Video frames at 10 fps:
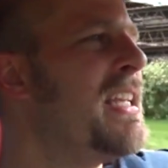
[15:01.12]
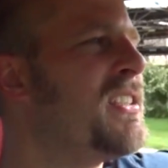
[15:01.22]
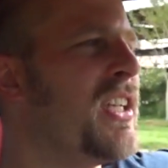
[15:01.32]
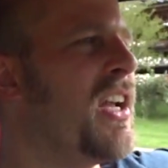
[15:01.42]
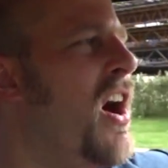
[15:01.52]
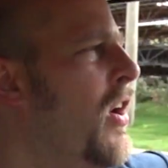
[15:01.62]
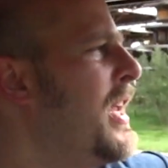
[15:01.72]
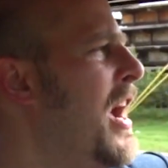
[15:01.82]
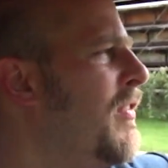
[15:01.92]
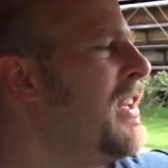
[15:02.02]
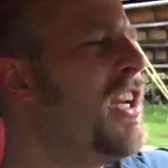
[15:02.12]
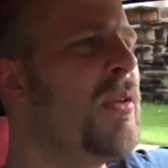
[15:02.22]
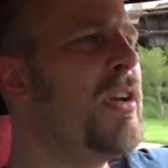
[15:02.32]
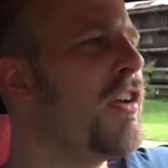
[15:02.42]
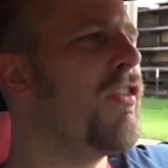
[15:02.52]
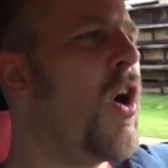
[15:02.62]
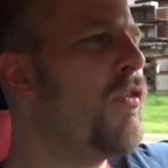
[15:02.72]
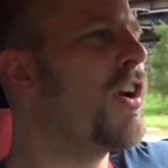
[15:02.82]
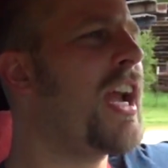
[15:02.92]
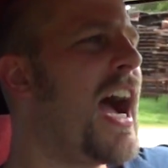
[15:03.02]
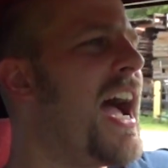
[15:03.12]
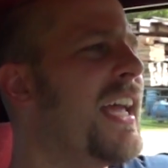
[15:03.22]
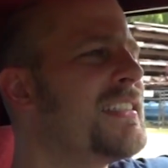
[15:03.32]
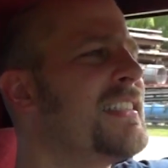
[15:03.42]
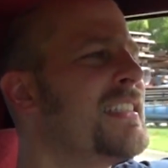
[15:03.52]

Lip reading: this at all. You have a little bit of overcast.